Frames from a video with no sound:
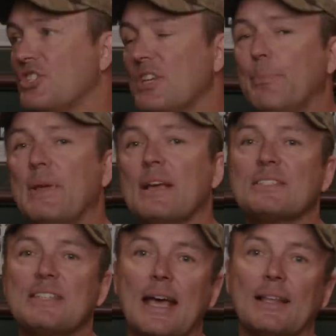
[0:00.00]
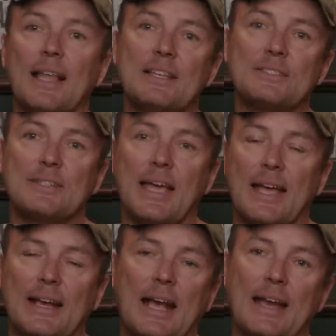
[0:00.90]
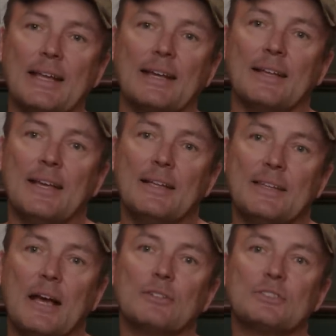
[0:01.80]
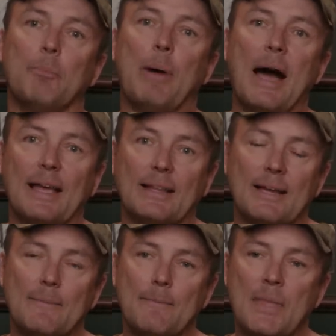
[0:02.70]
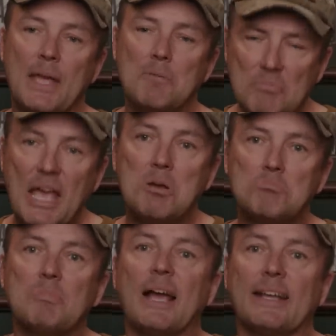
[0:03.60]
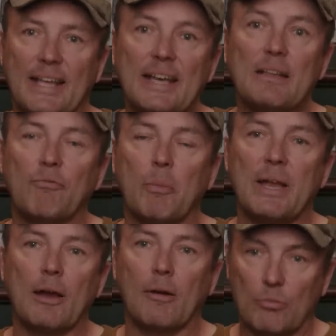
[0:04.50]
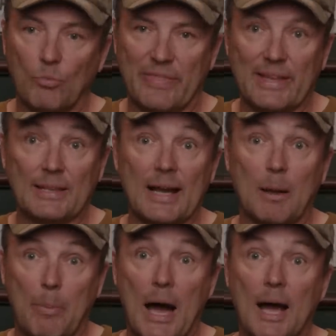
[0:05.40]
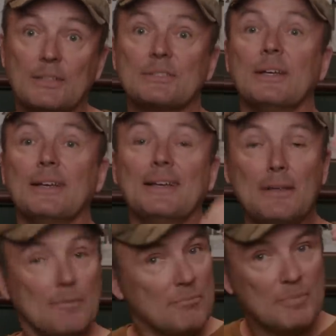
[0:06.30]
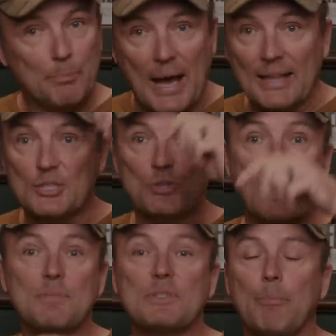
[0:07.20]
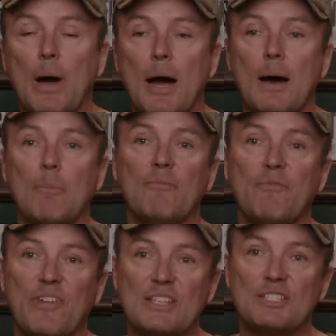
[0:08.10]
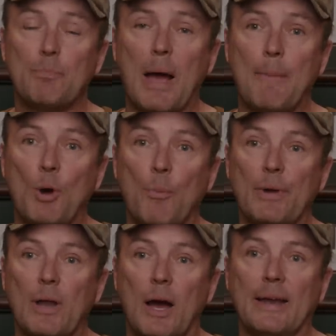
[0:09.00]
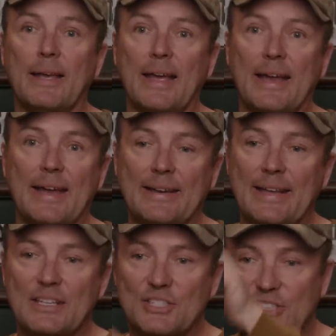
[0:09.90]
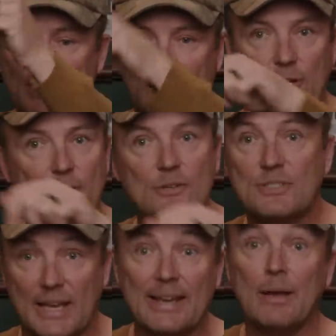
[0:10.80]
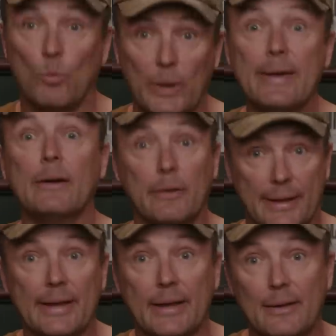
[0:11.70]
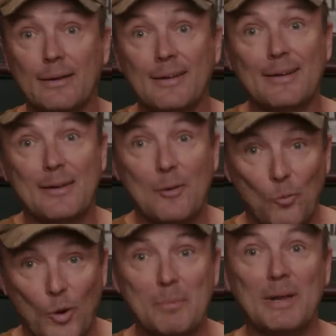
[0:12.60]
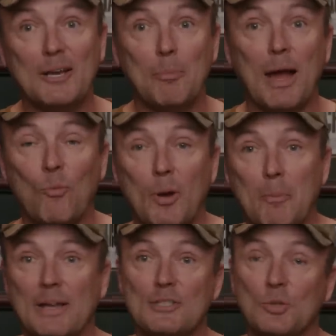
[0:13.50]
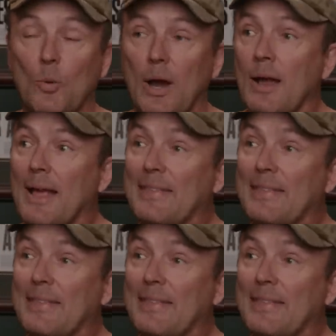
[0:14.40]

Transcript: the G P S satellites, it kind of tells the pilot, yeah, I can hit it from here within like a box. Pilot drops the bomb, fins pop open on it, and it steers, and it will hit one meter by one meter square.